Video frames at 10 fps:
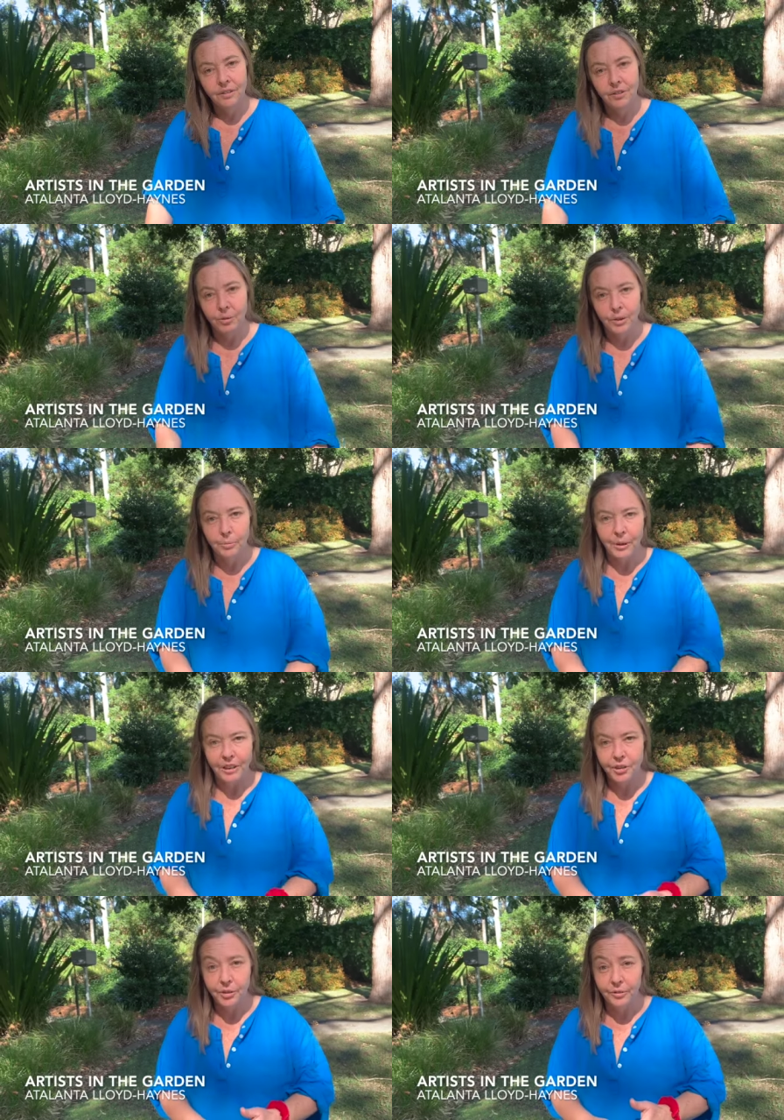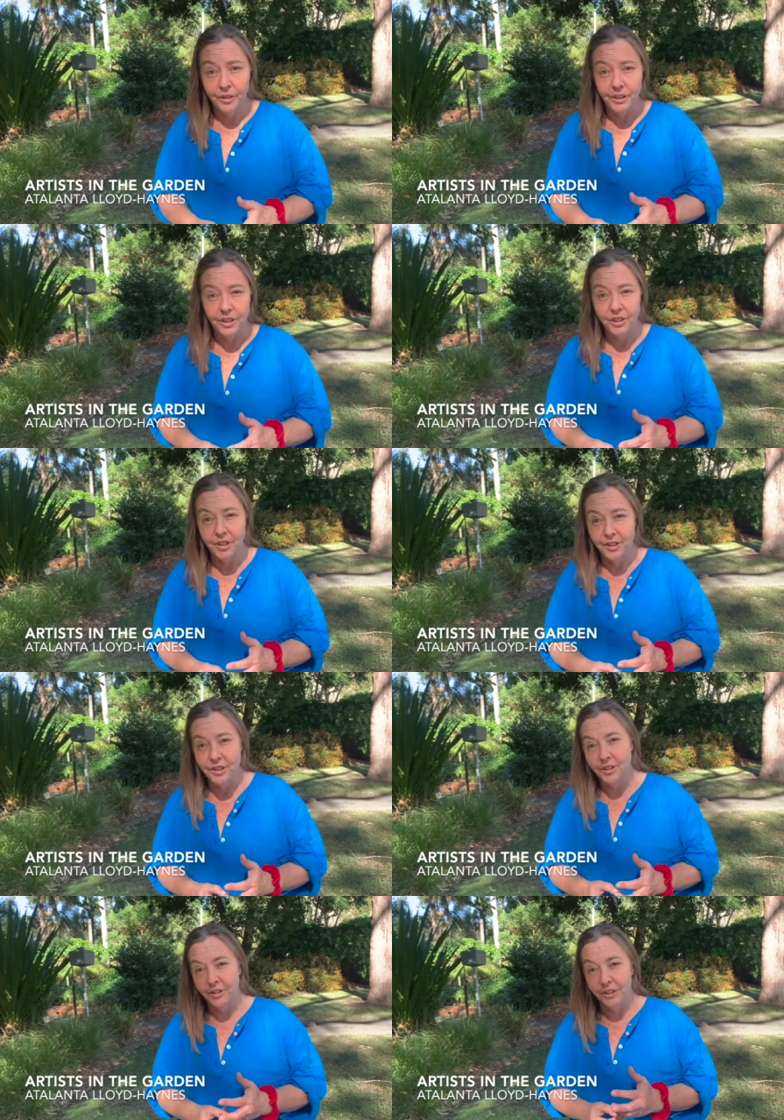doing the Bachelor of
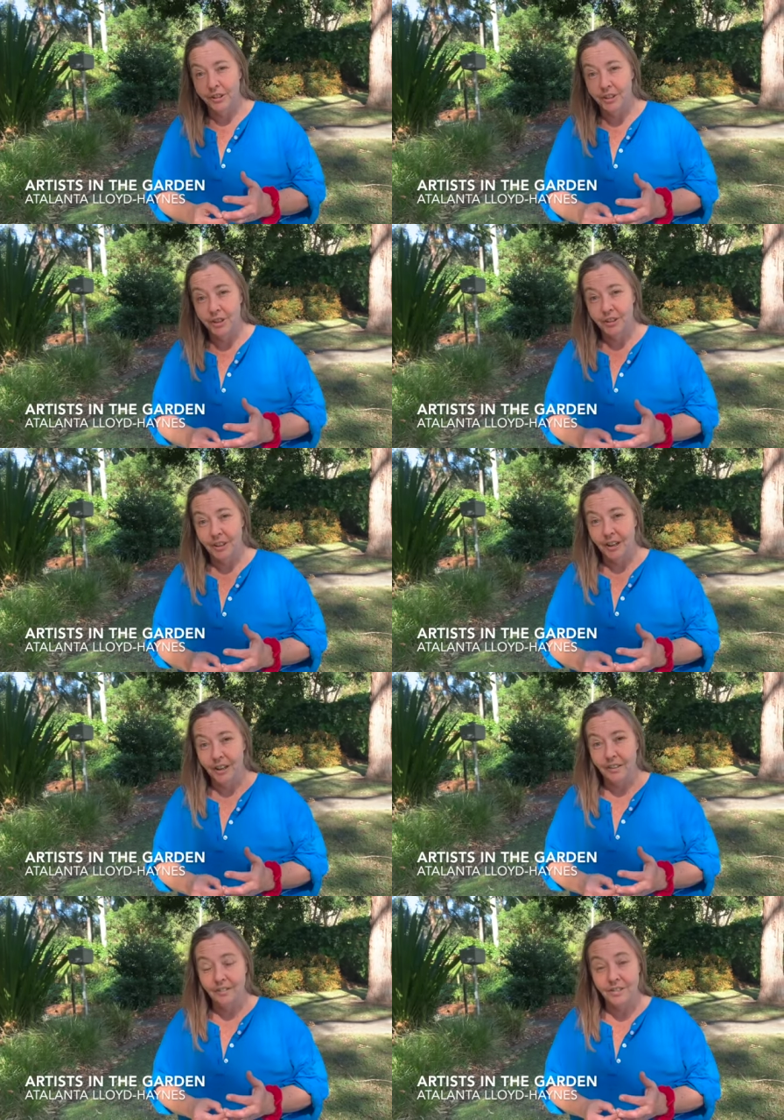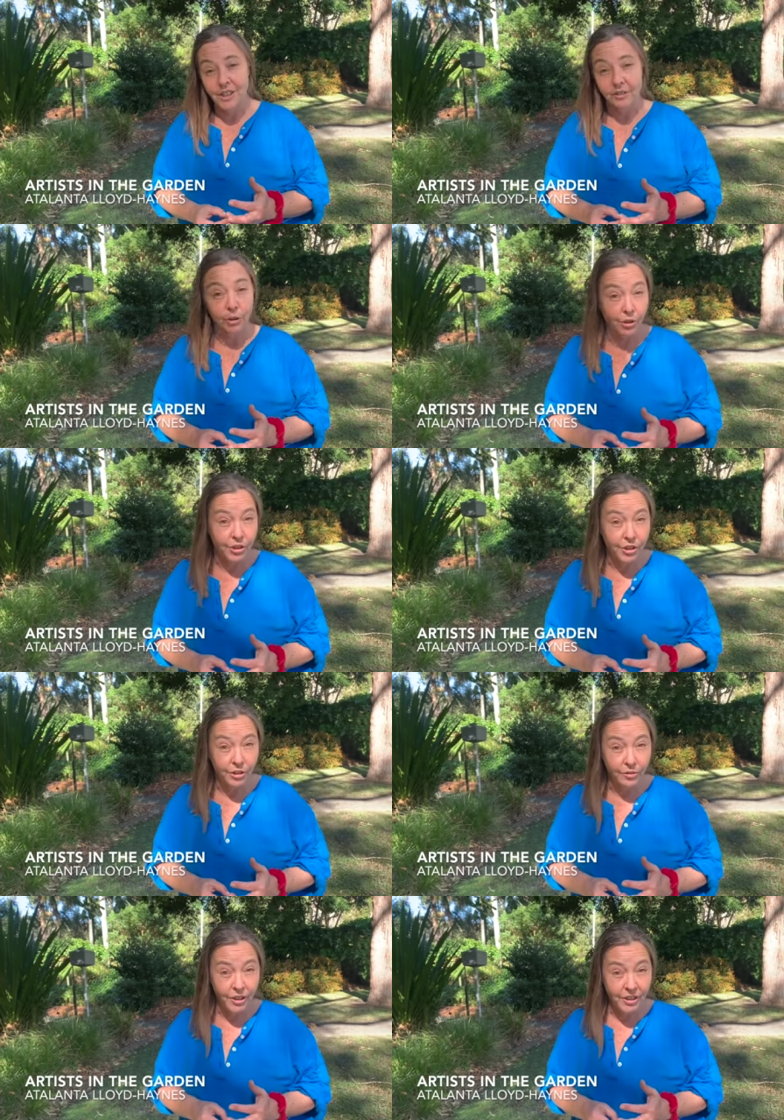Indigenous Knowledge at Southern Cross
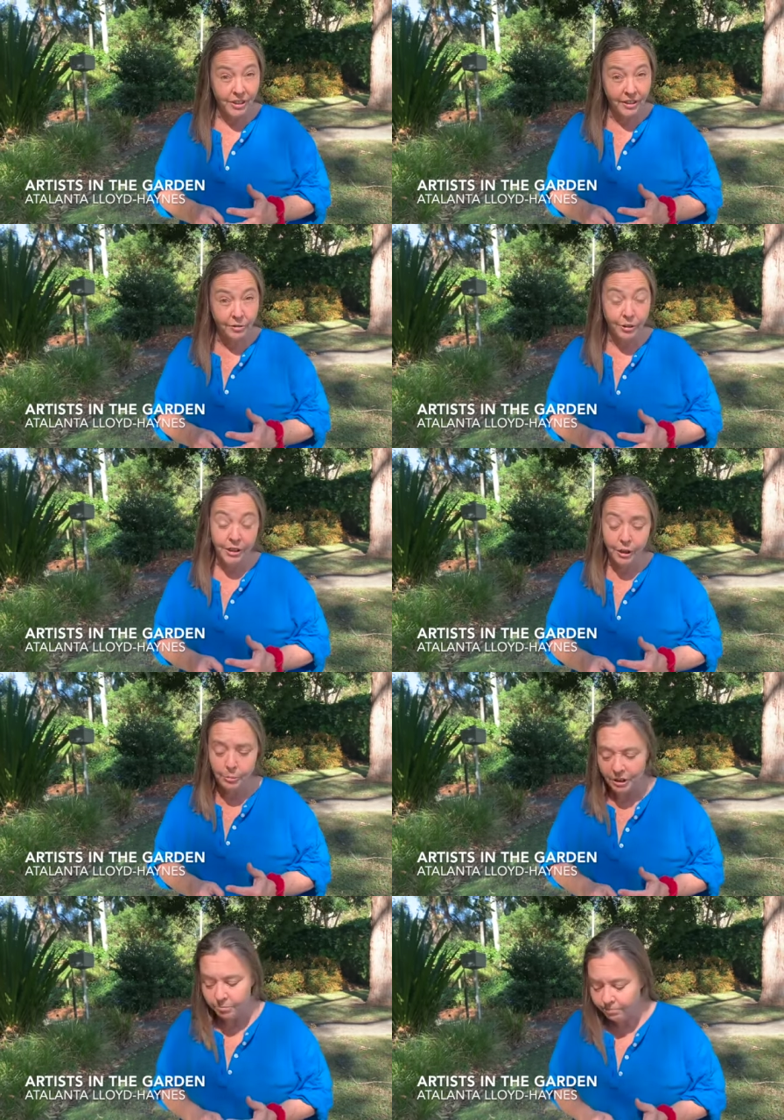University through Kinnaby.